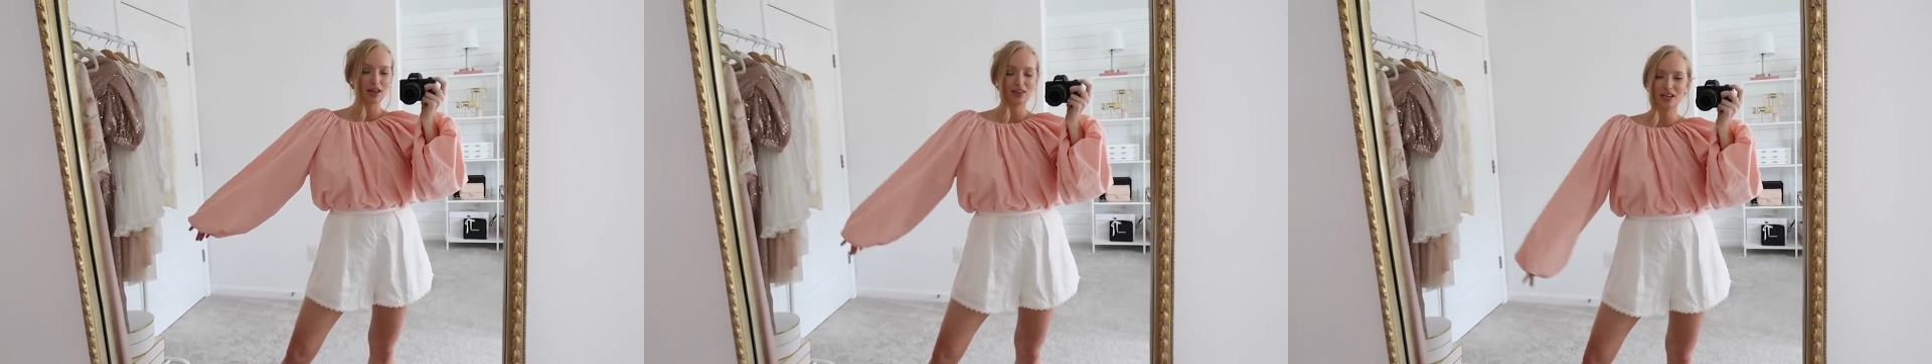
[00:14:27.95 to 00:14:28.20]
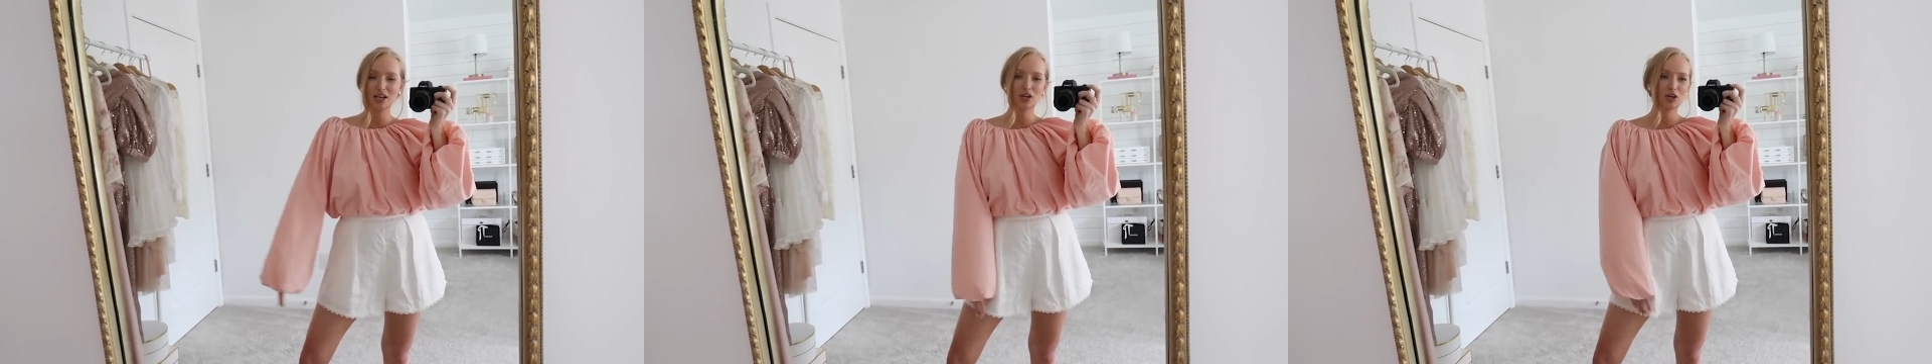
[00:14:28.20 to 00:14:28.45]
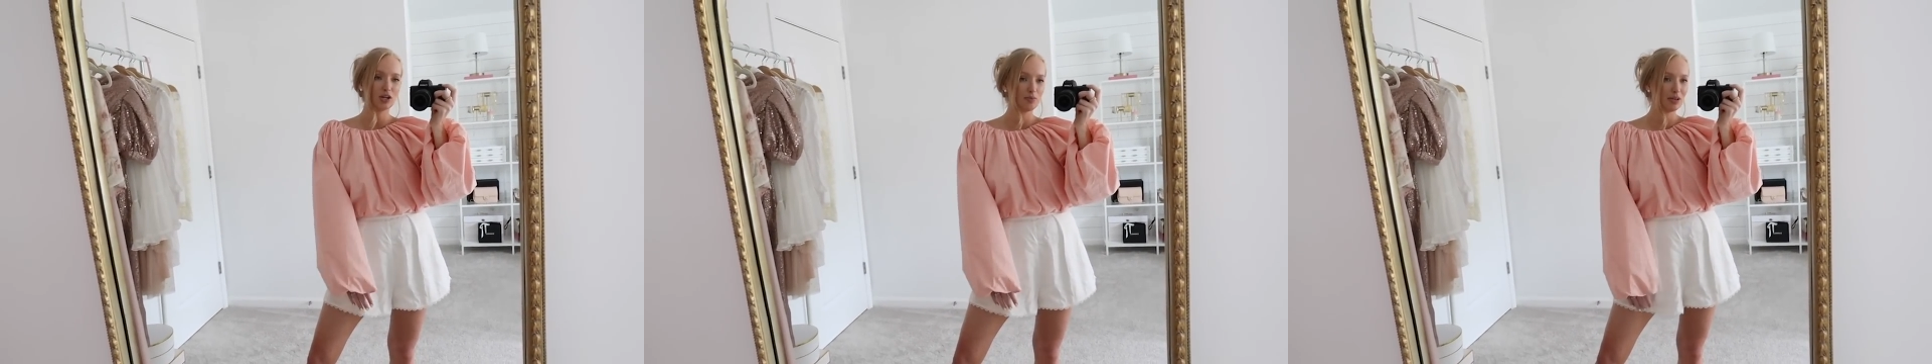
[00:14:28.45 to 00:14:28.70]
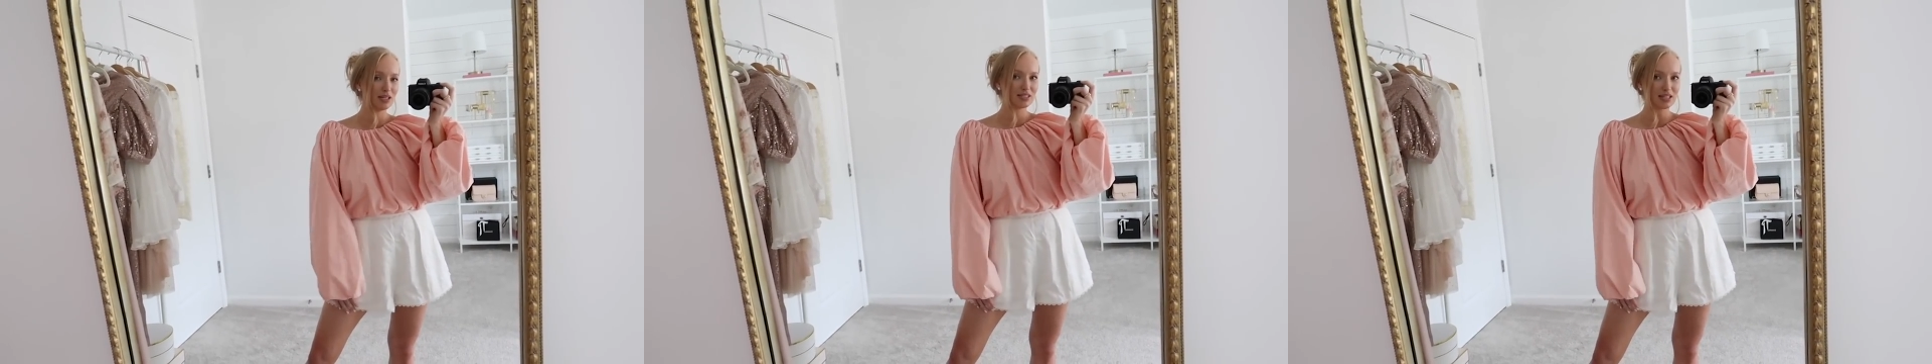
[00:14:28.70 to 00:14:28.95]
I think it could
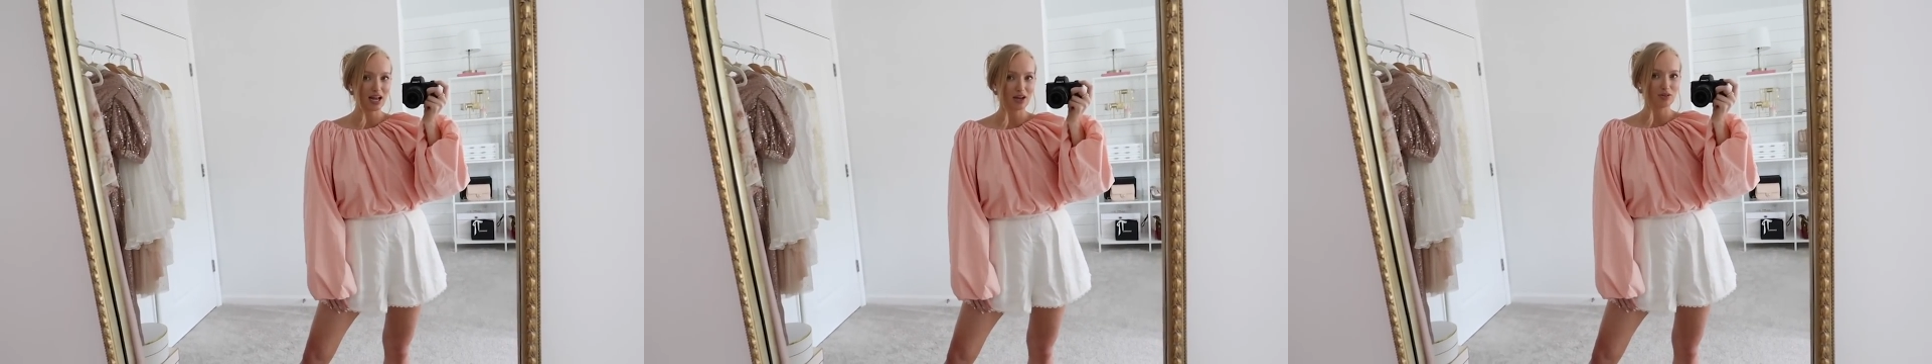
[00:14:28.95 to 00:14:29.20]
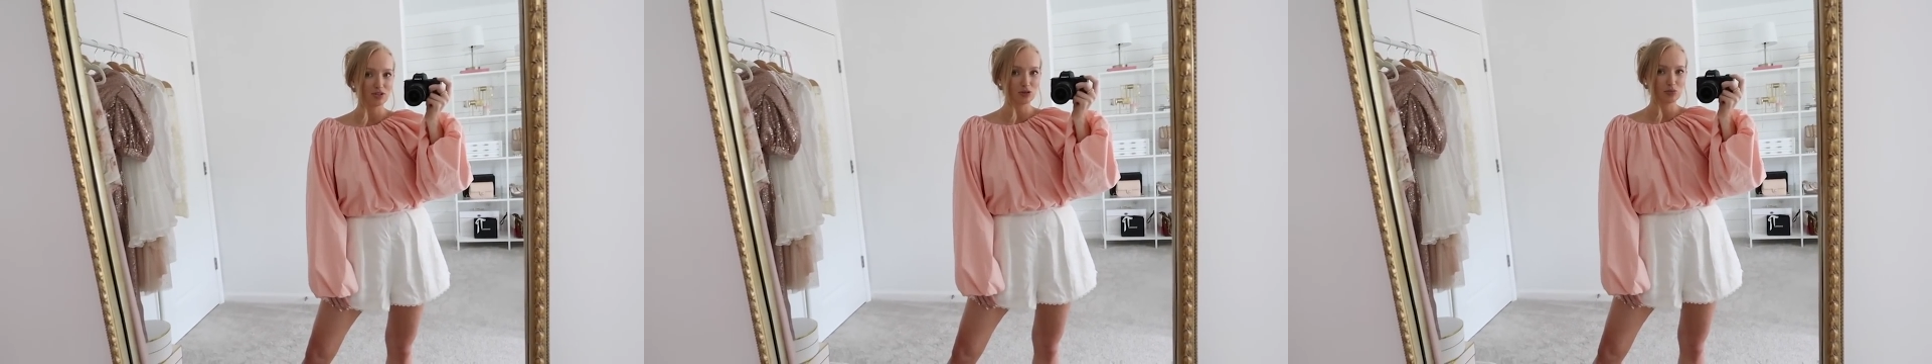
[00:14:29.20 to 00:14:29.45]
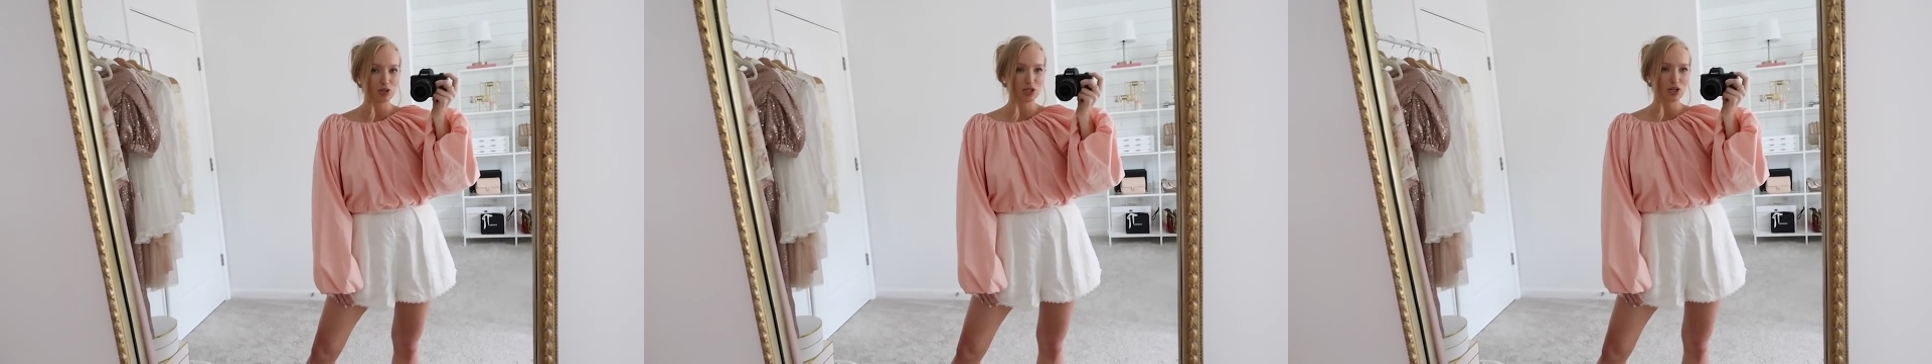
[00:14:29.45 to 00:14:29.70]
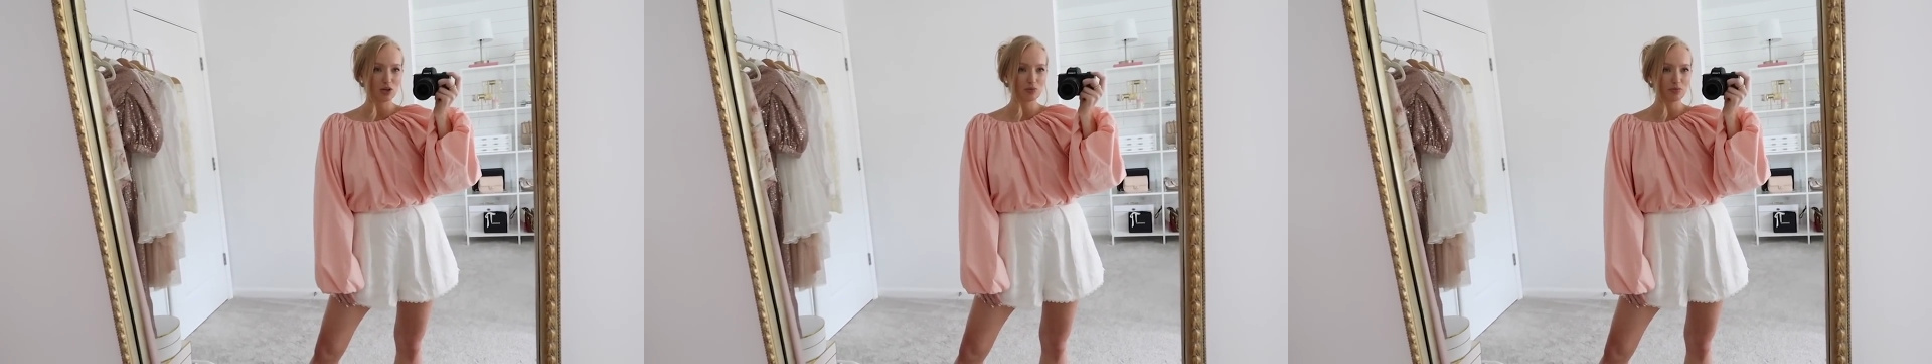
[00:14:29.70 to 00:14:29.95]
be styled super
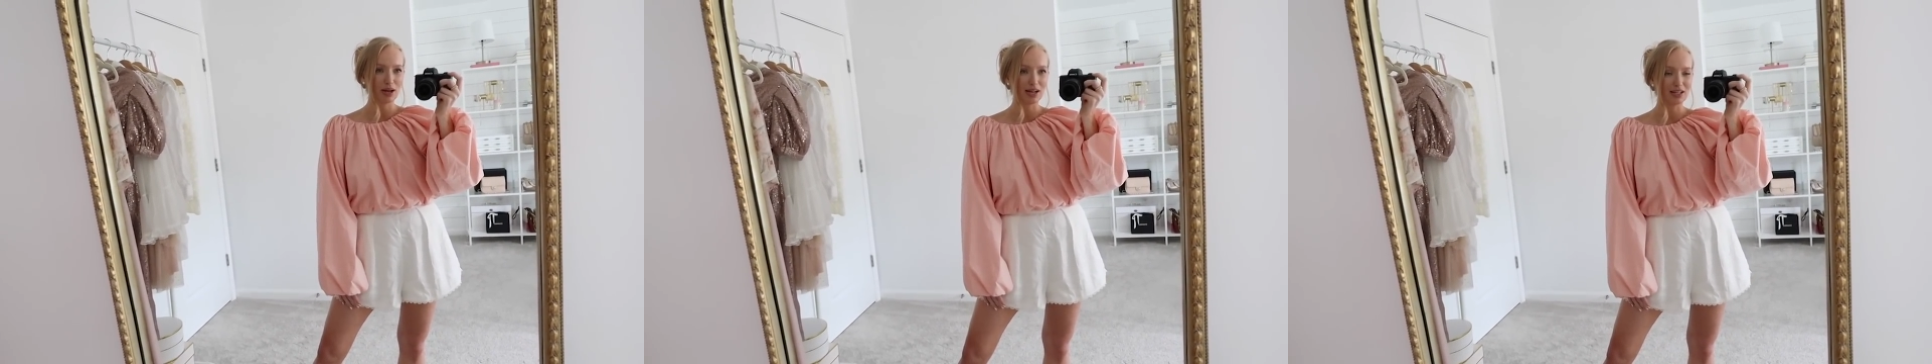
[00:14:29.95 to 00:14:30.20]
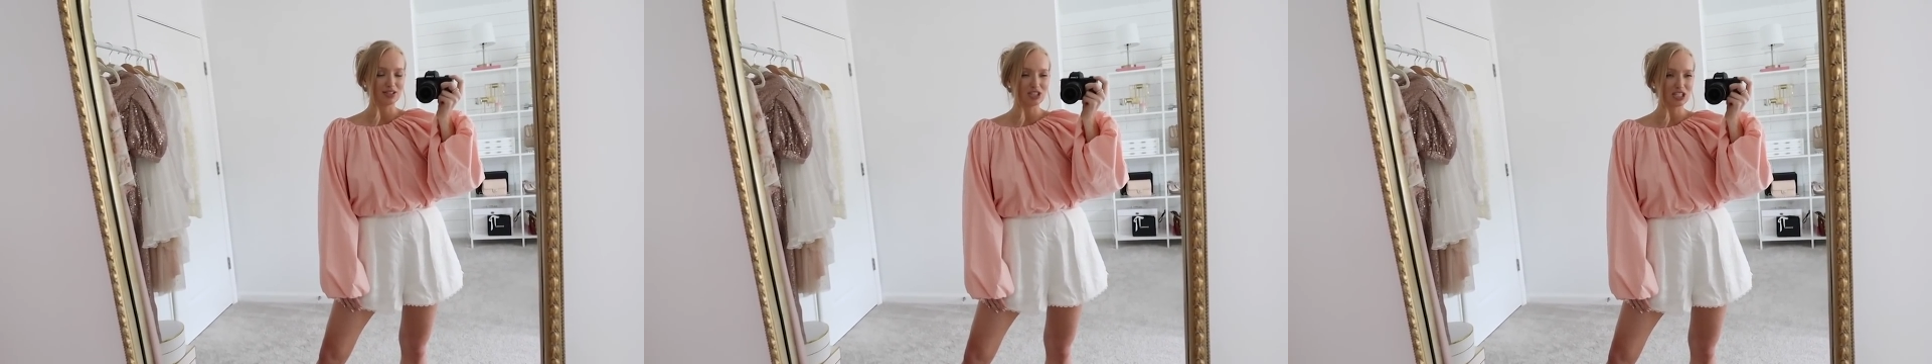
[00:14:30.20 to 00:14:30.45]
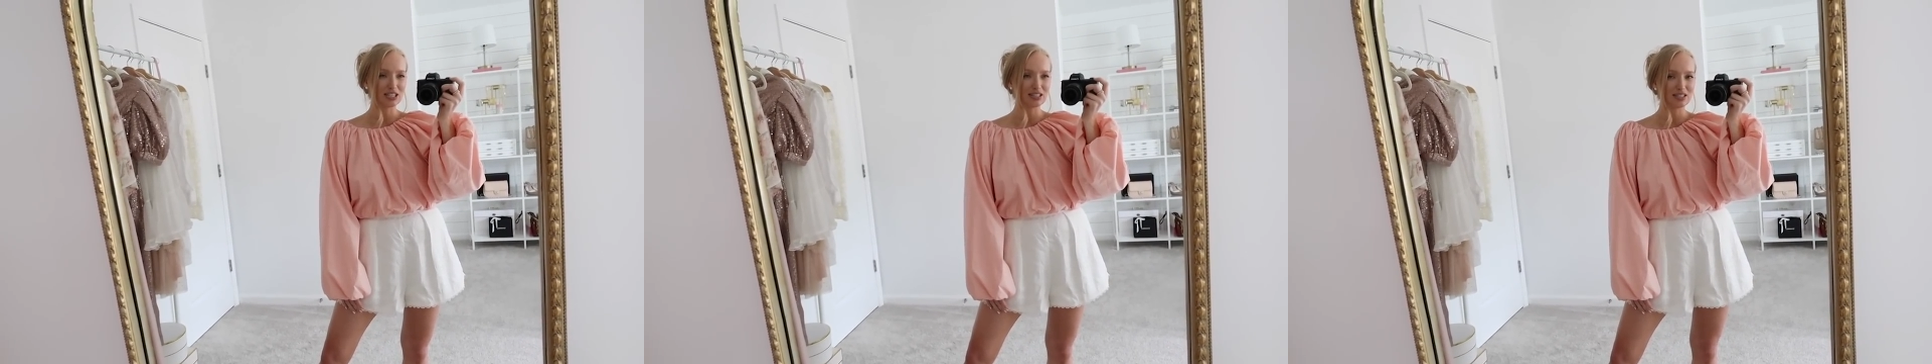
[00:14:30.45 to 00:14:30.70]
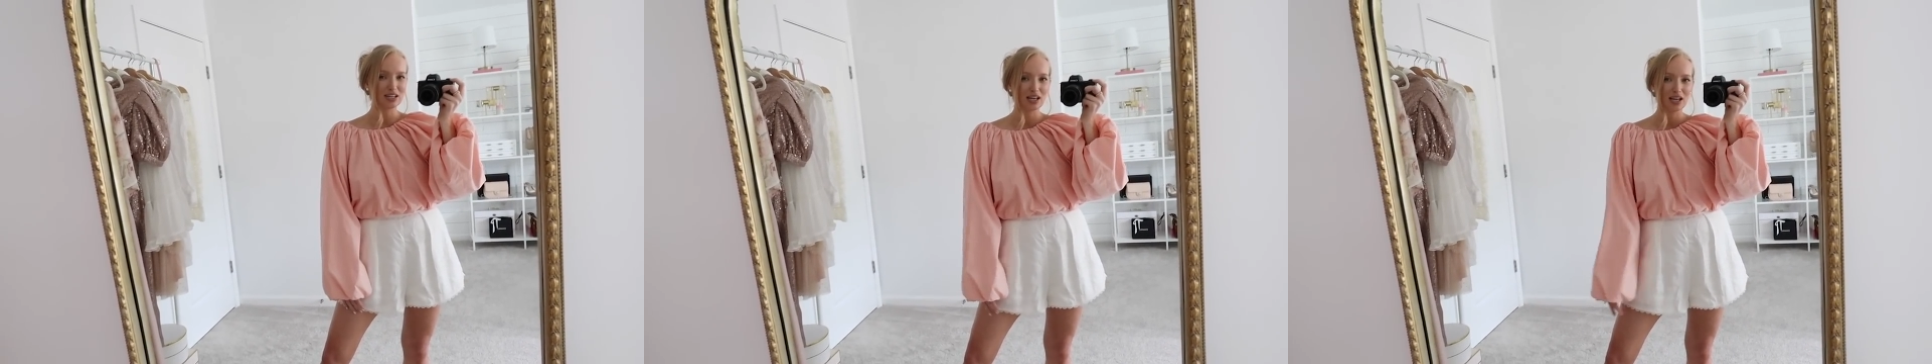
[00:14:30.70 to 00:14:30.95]
cute, but it's
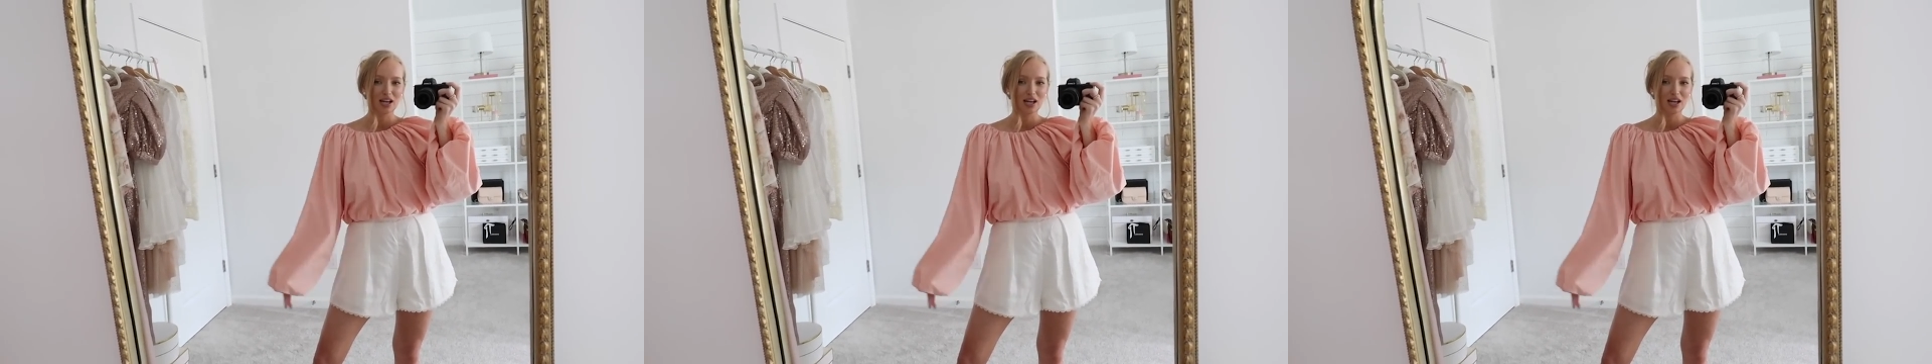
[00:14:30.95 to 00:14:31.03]
just